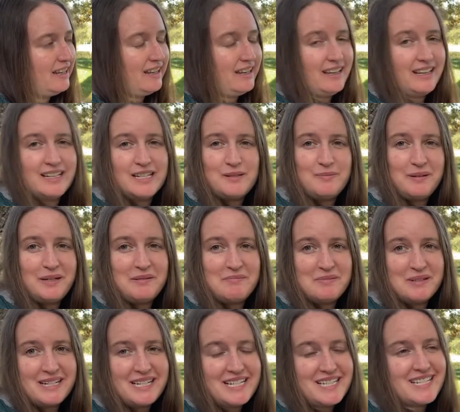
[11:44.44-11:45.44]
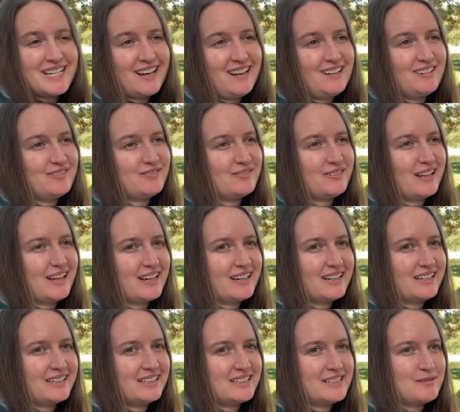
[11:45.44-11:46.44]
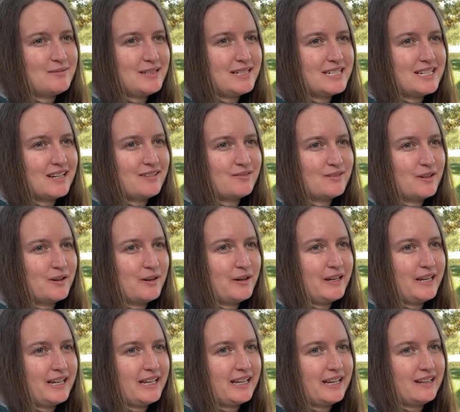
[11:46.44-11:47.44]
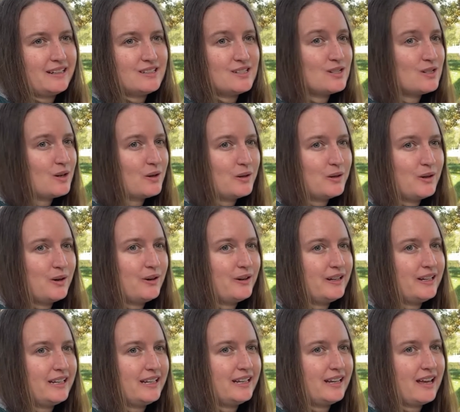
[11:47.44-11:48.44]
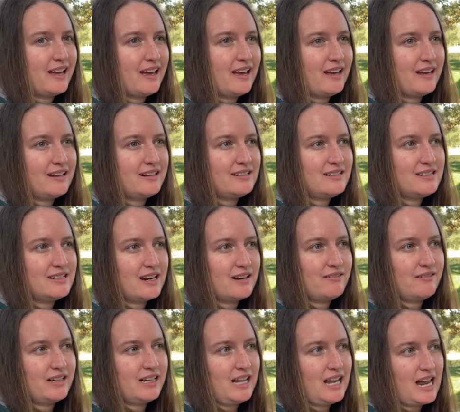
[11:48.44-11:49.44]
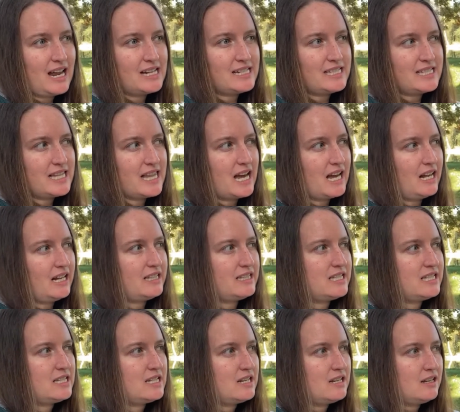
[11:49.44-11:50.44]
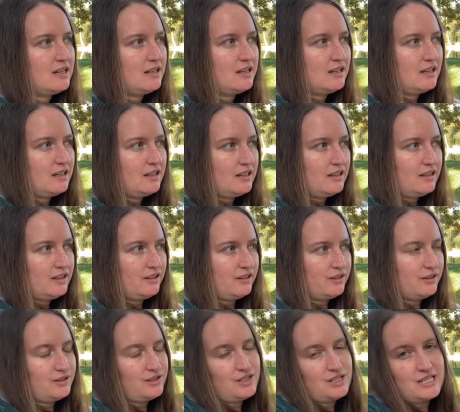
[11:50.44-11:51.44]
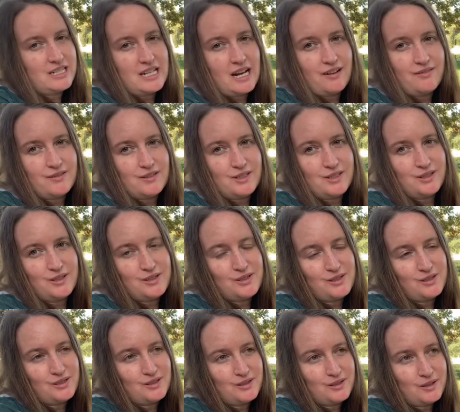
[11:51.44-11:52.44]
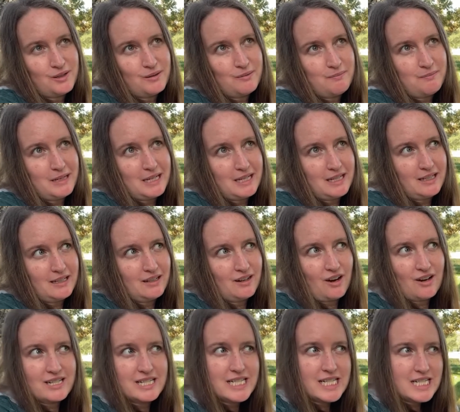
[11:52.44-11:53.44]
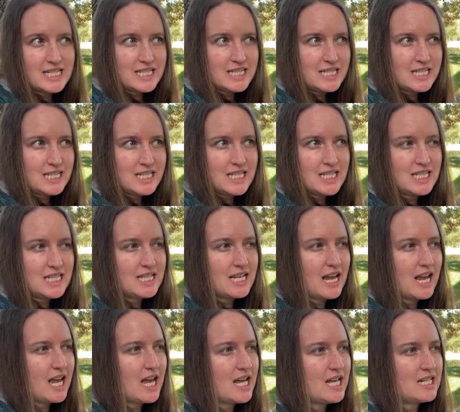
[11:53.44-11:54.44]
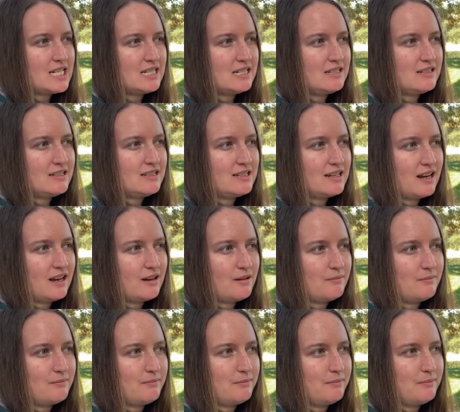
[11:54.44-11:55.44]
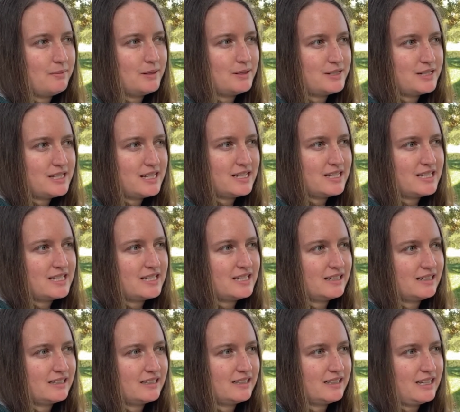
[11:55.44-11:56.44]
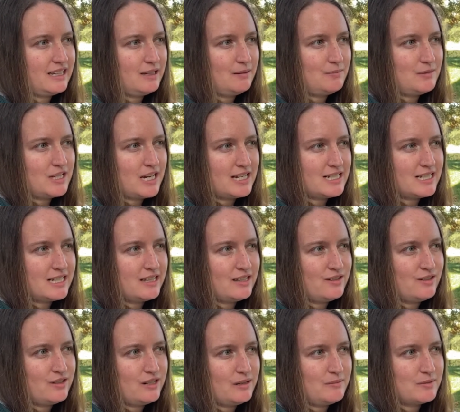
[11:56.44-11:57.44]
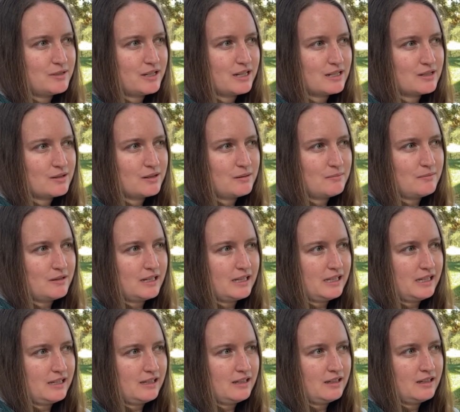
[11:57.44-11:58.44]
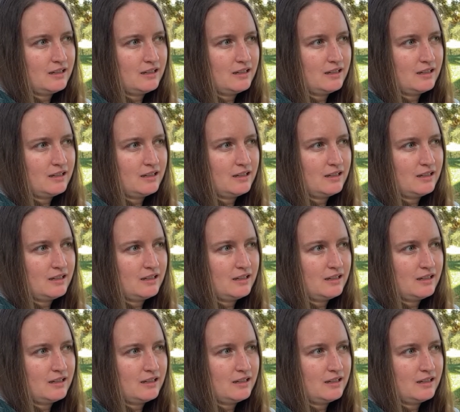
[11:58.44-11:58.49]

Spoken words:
it's been pretty tough. It's been tough going and slow going, and I realized that you just have to be consistent and persist and keep chasing the dream. So that's what I'm really